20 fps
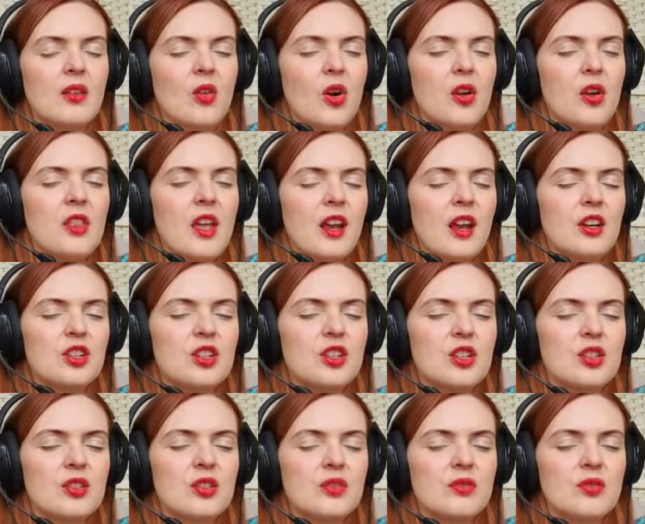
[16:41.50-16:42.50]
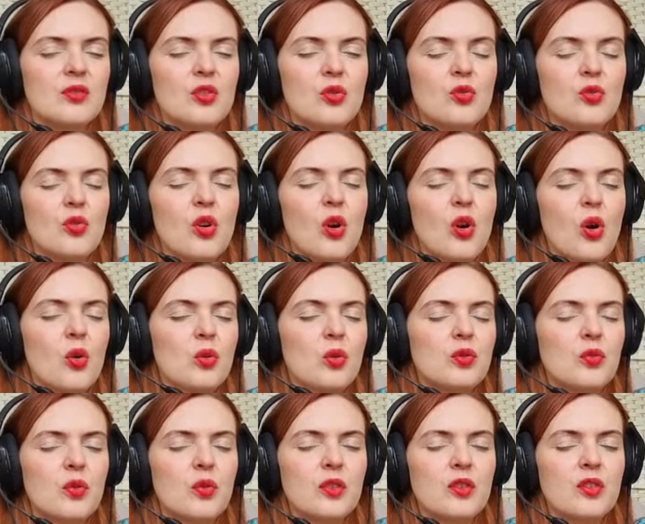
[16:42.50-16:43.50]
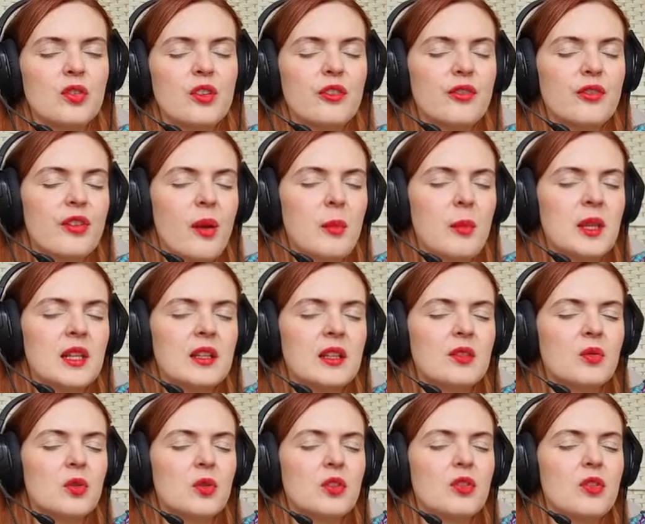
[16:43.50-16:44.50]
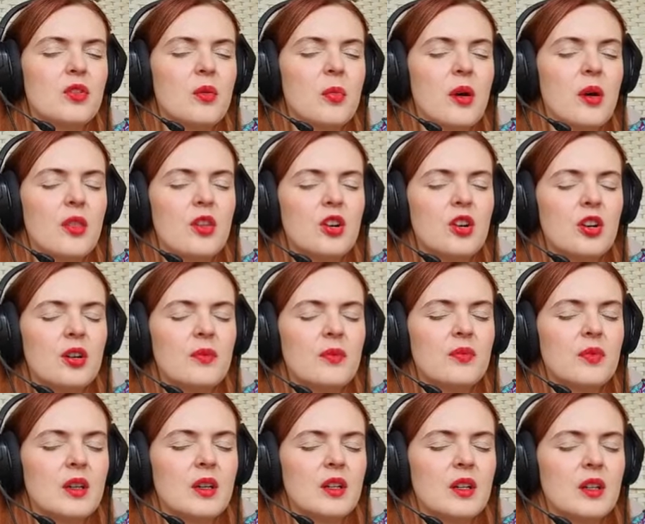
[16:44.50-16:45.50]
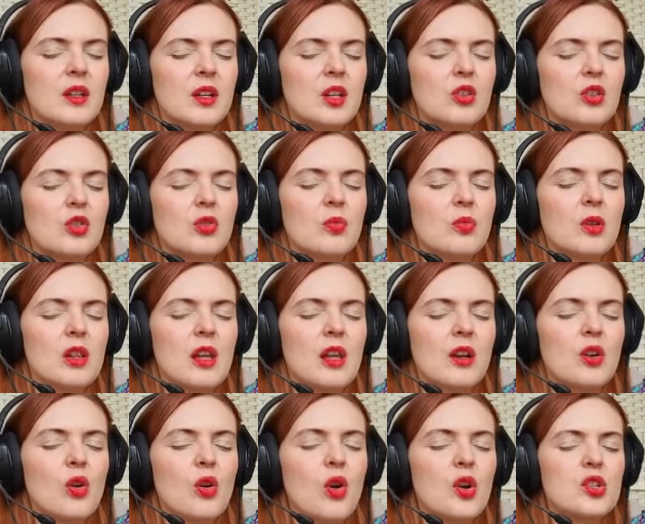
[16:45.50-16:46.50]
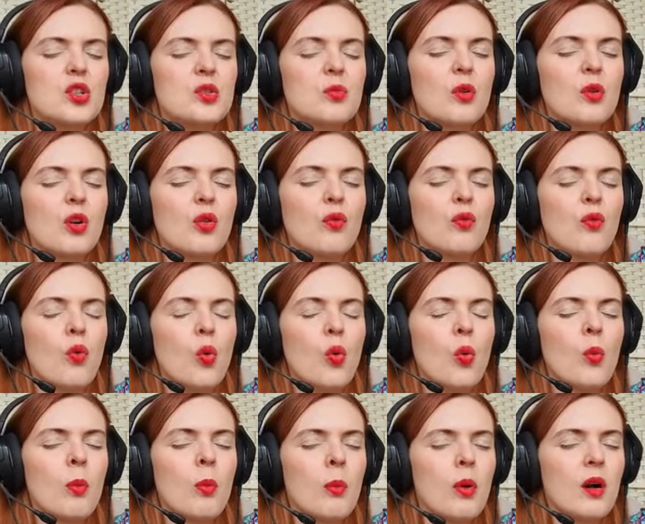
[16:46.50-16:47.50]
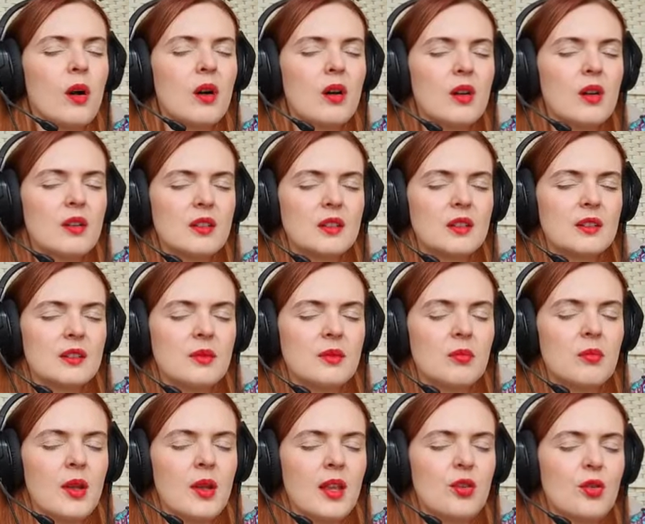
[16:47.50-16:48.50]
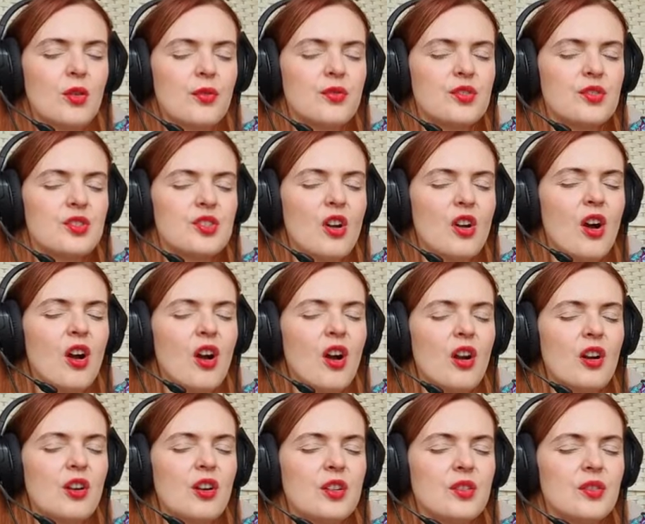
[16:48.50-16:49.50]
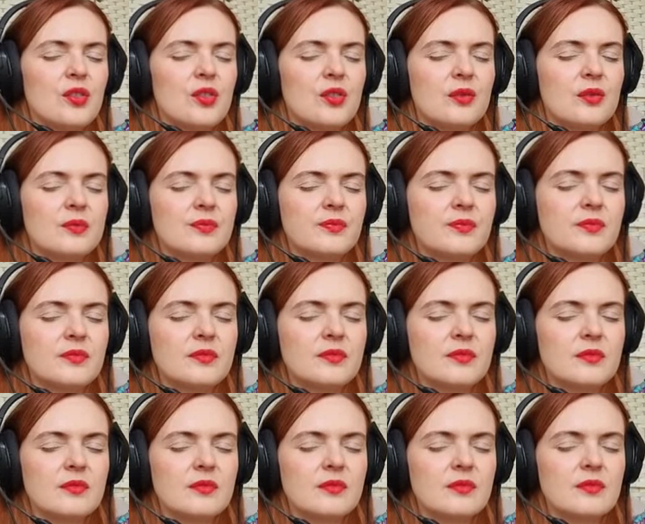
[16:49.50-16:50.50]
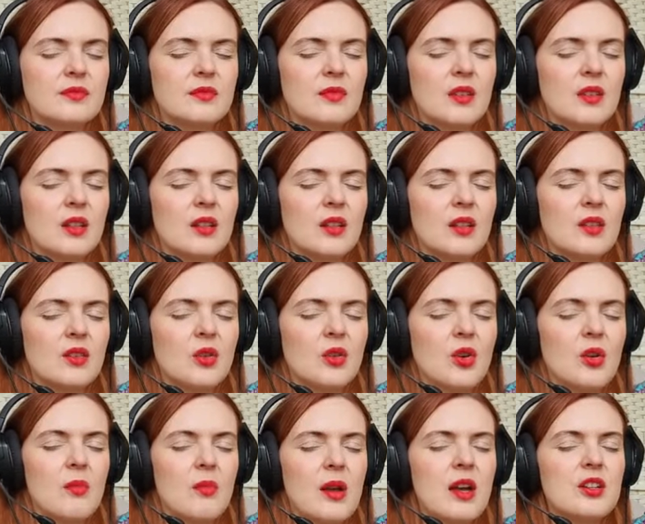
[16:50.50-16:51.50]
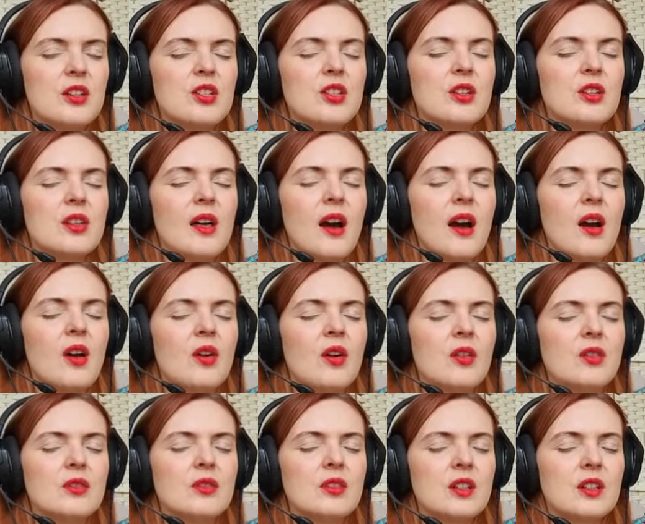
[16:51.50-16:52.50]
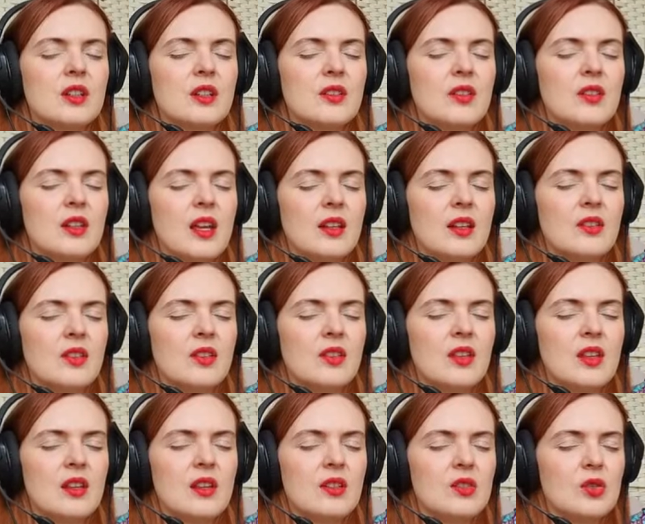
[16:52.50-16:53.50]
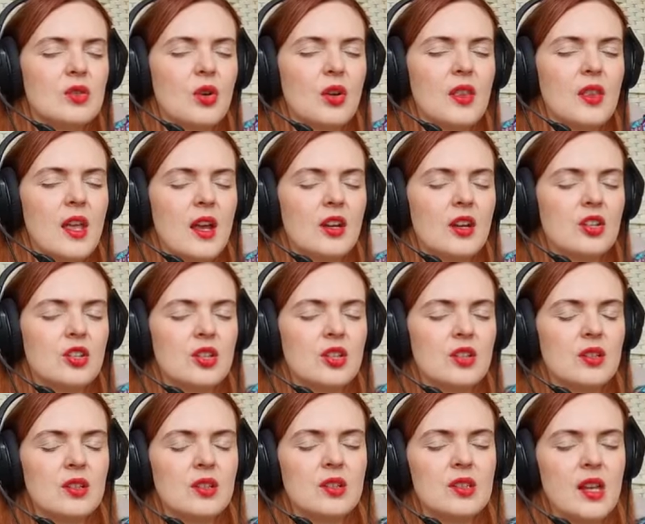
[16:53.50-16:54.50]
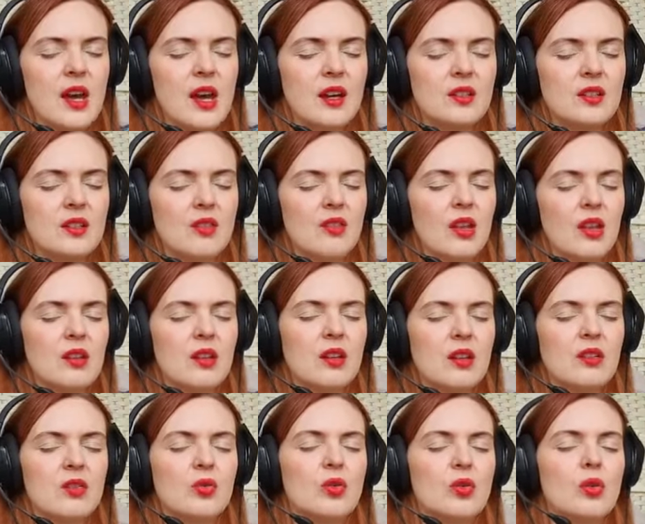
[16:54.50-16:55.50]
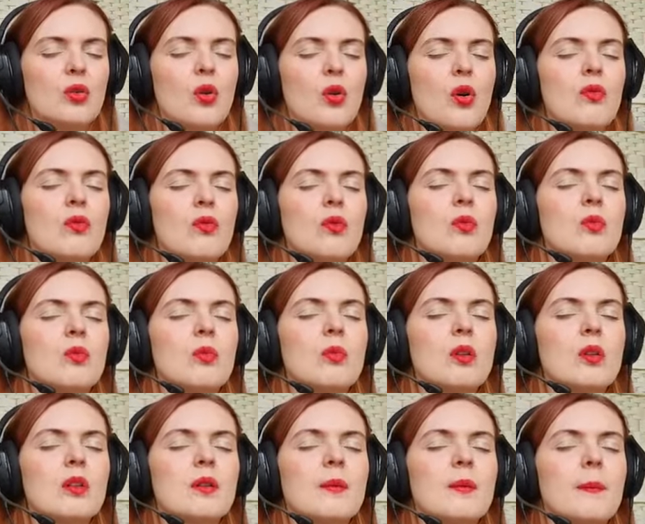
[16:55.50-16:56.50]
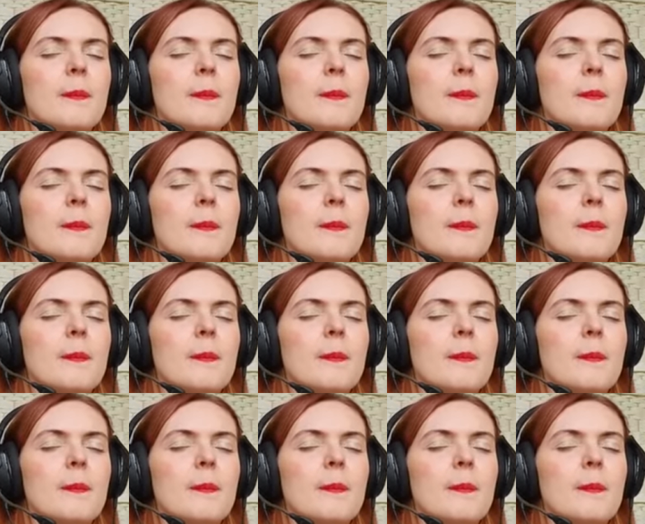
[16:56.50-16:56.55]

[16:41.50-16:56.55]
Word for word: connection you hold with the feminine, with the mother. It could be like a cosmic womb made of stars. So imagine now that this connection is activated to your womb.